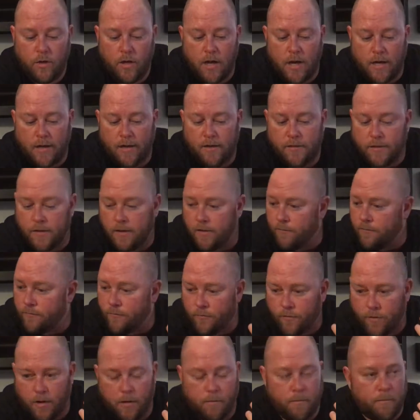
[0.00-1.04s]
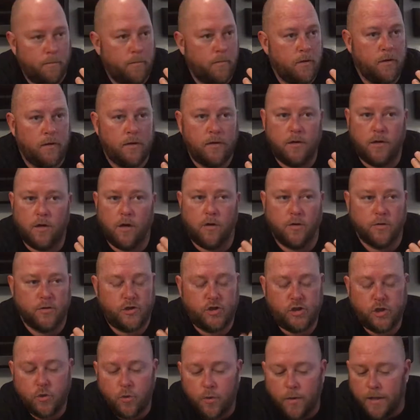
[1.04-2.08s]
Anything from
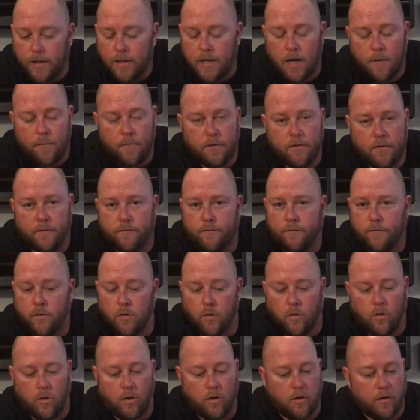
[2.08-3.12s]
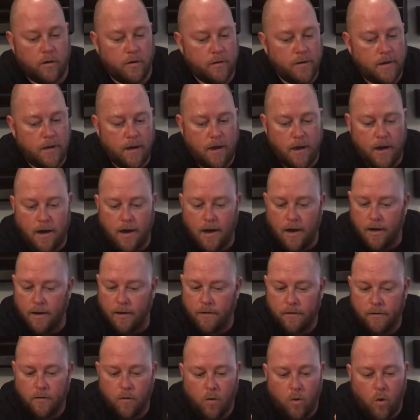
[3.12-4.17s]
chewing gum in the floor,
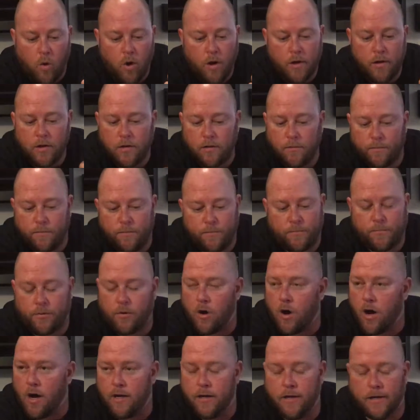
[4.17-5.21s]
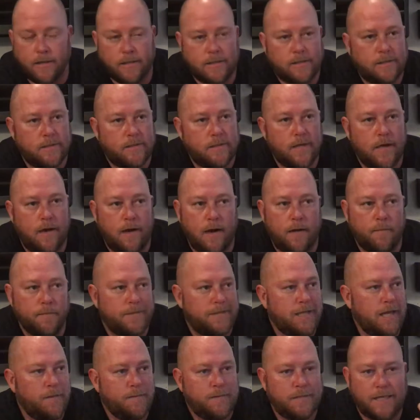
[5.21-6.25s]
oil products,
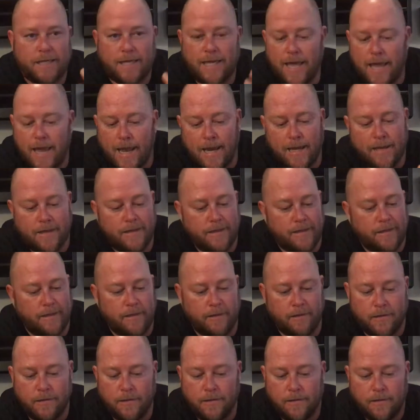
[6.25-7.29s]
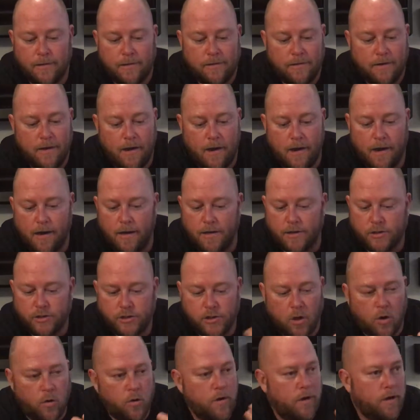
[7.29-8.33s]
types of candy,
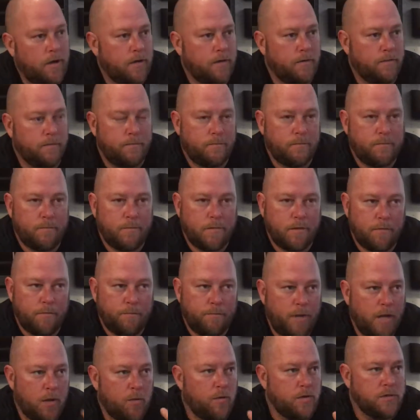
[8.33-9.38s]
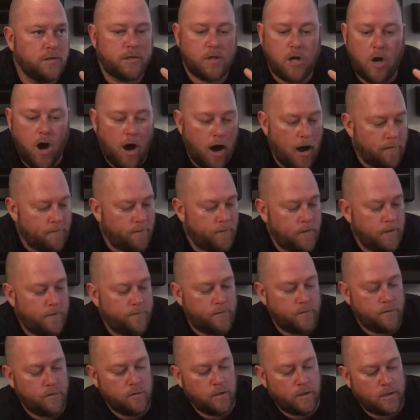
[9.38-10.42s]
soda. Big one's coffee.
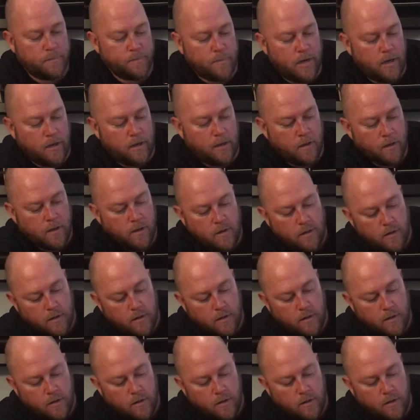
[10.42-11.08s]
If you look at my